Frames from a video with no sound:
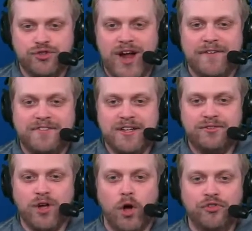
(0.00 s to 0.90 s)
drafting
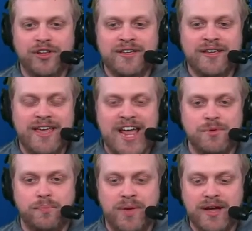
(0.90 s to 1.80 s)
Dalton Kincaid
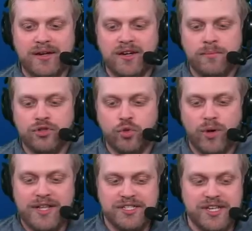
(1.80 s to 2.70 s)
with pick number
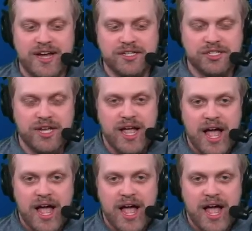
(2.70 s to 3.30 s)
twenty-six?